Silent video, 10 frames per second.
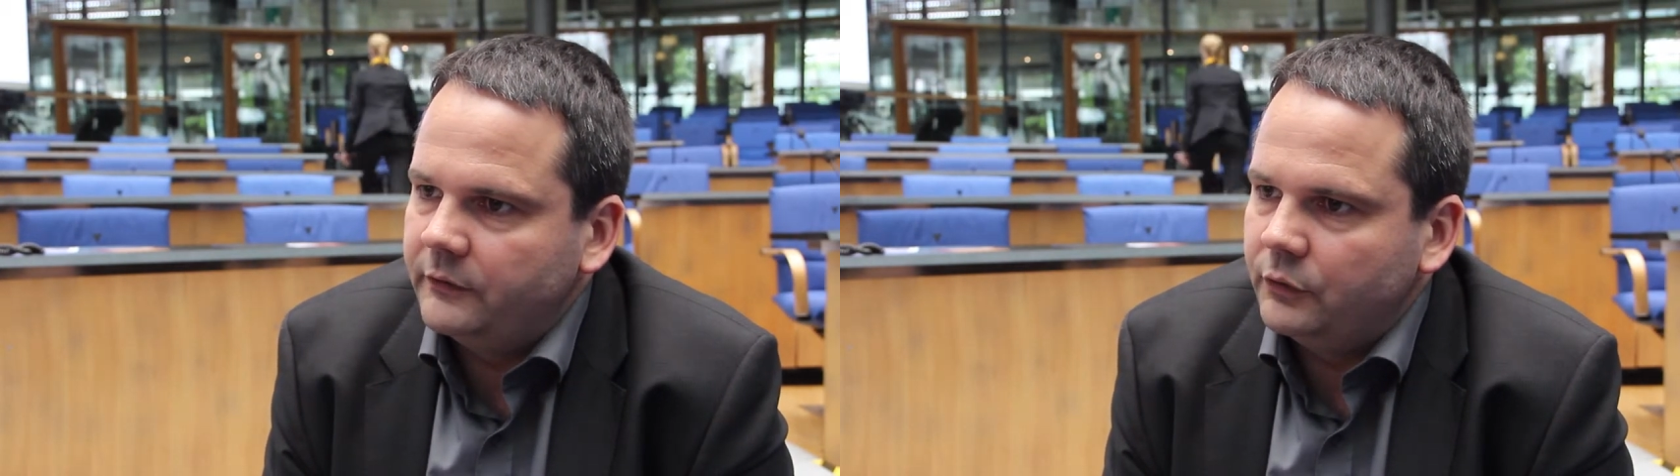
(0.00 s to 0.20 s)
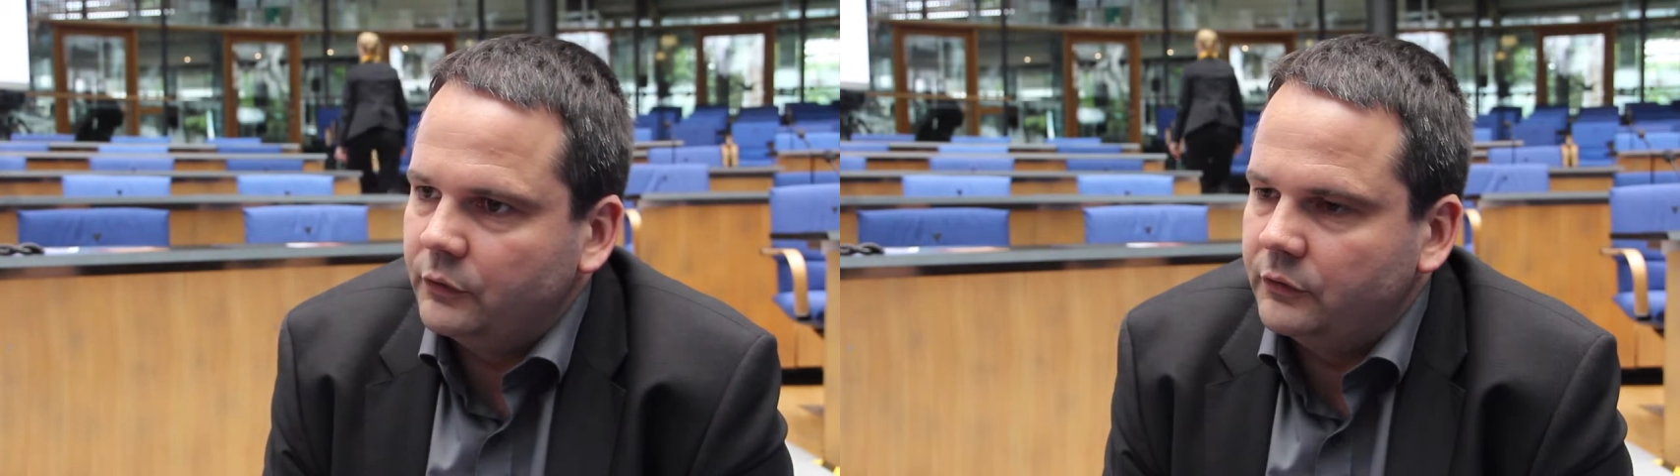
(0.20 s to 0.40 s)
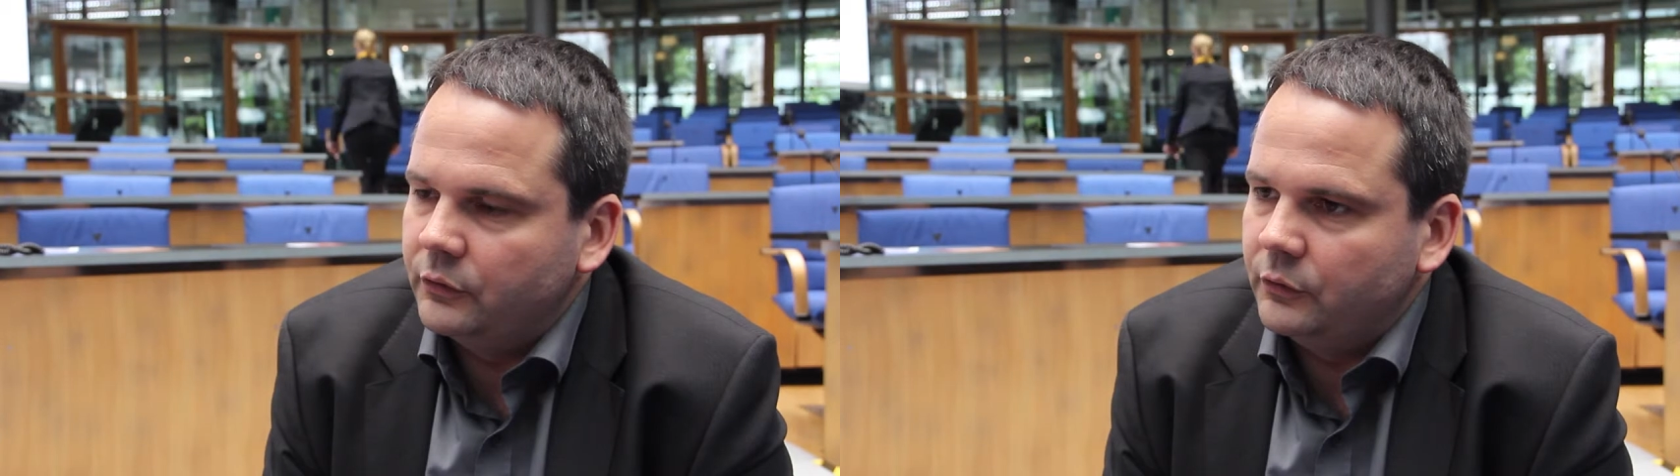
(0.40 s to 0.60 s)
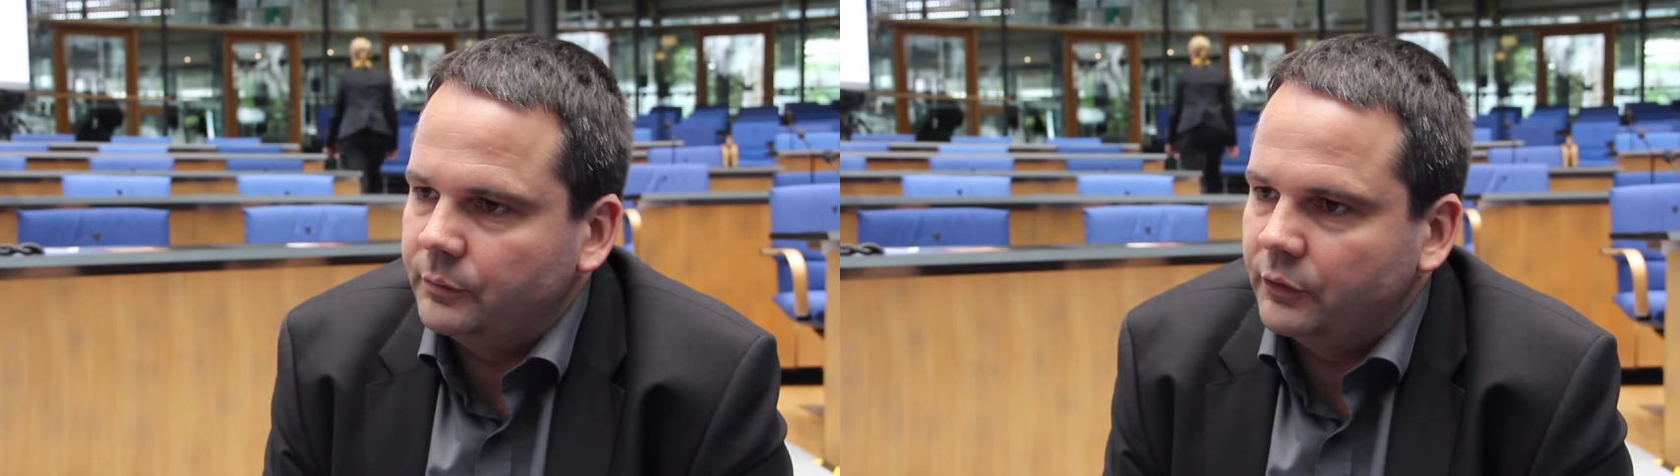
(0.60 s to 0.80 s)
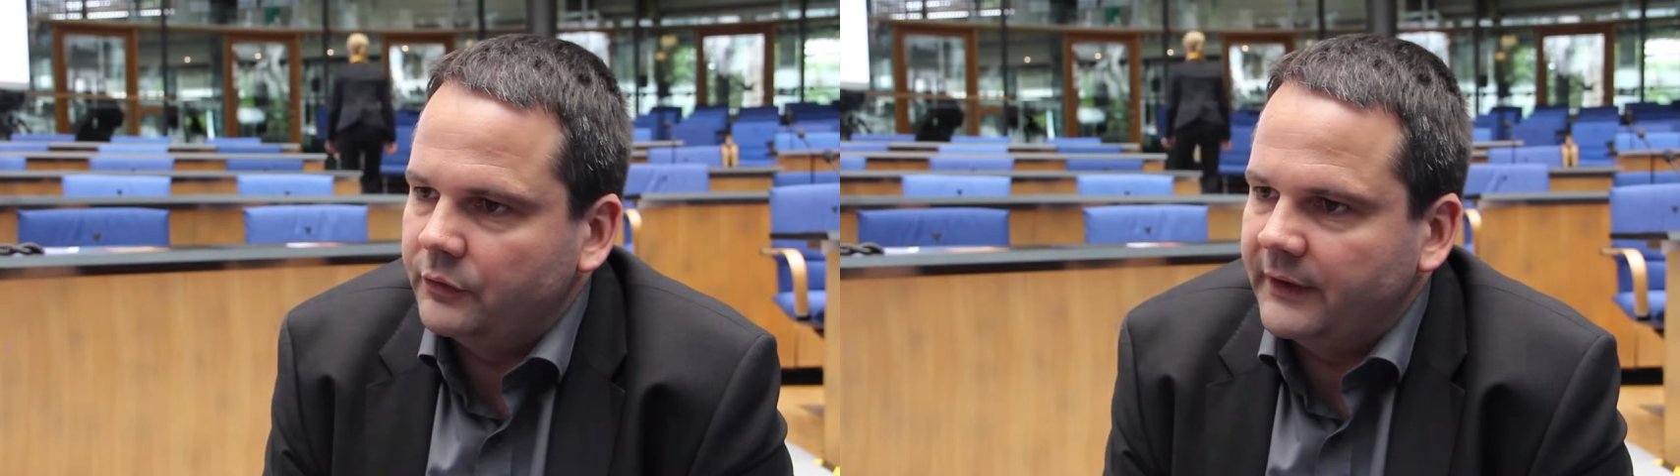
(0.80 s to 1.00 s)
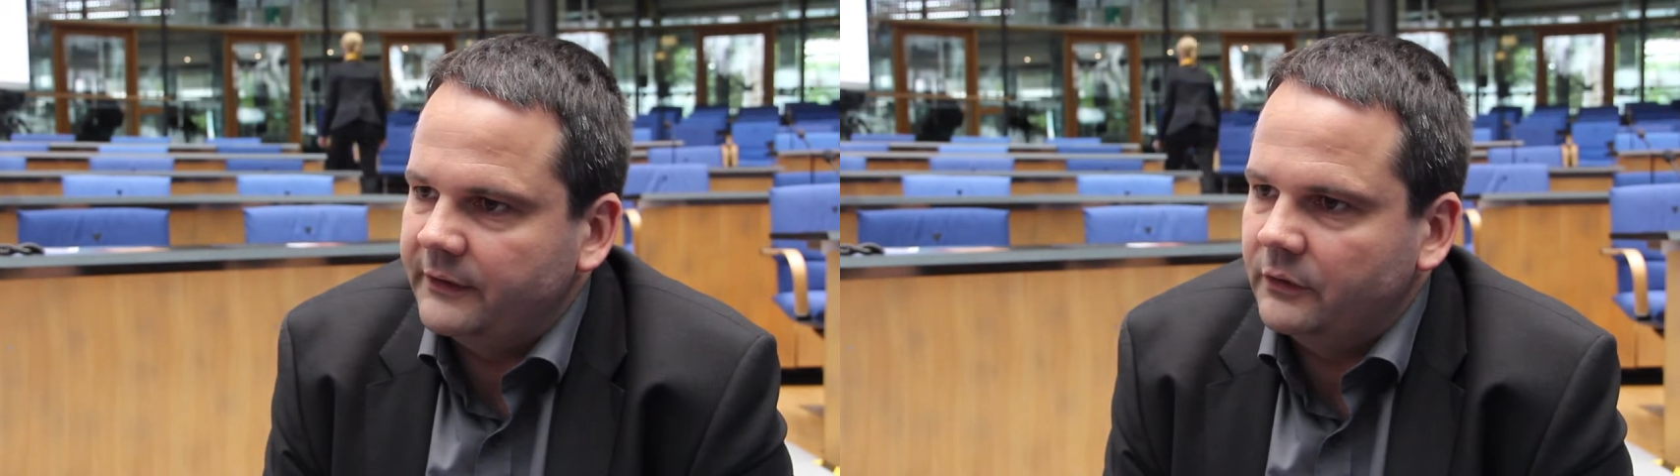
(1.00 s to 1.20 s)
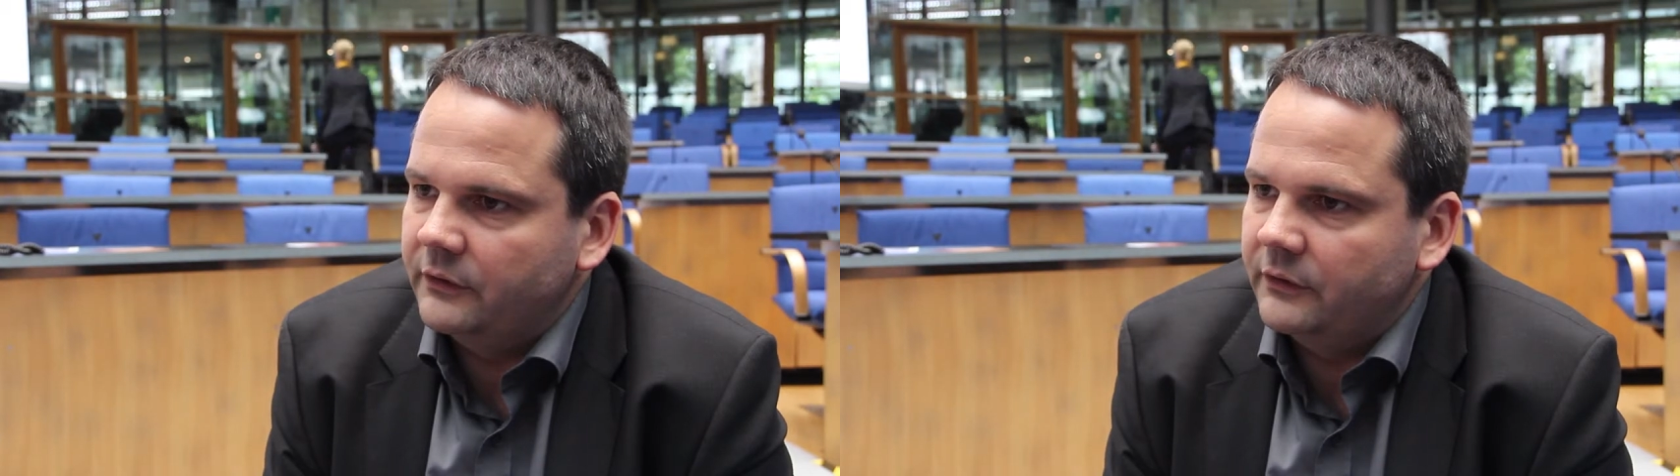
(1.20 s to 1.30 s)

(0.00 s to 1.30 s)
to protect